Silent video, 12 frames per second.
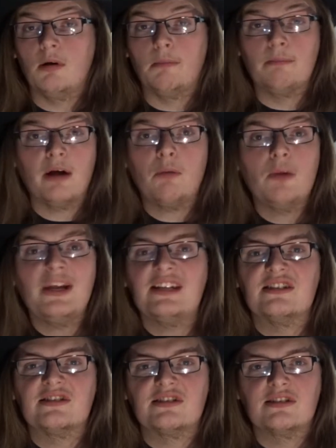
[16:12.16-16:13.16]
Bran
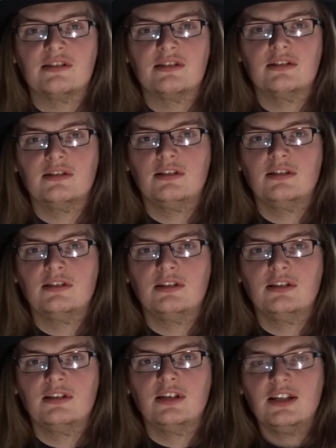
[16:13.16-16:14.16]
wins.
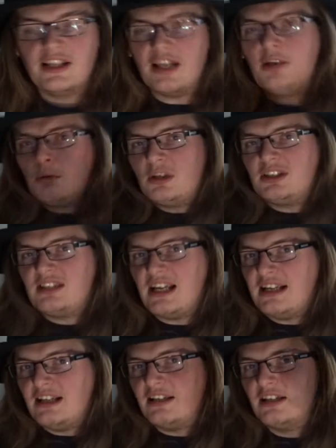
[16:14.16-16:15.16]
Now you want to
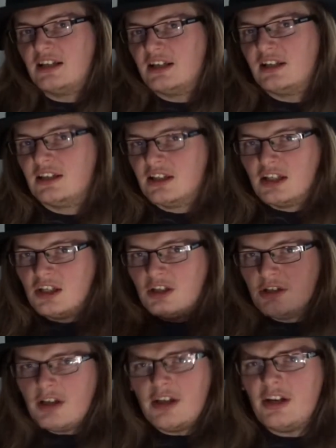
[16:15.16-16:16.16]
say that,
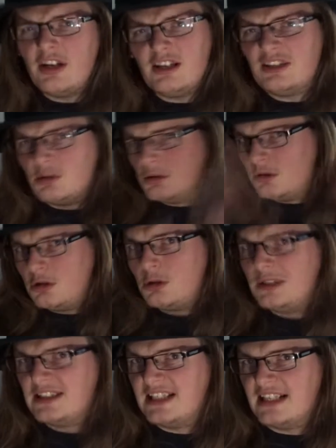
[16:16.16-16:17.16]
no, it's all
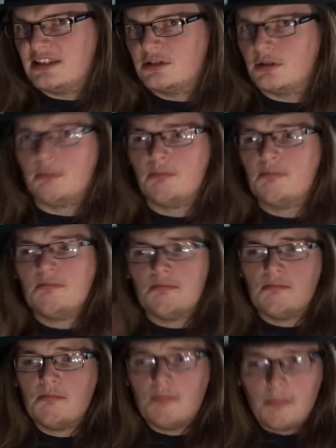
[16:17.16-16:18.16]
coincidental.
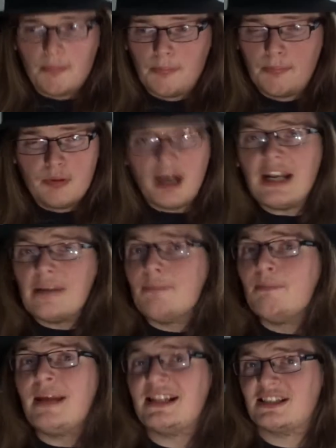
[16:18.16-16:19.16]
Bran
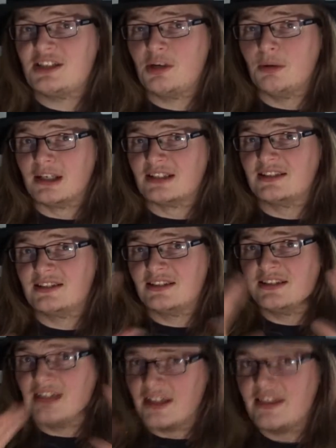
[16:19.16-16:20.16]
admits to
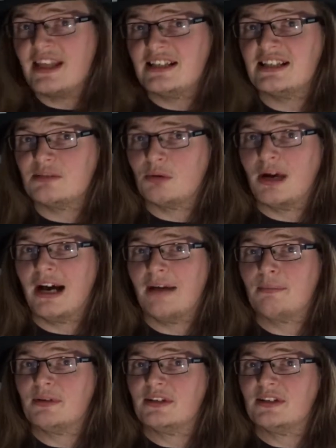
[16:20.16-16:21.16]
us that this is what happened.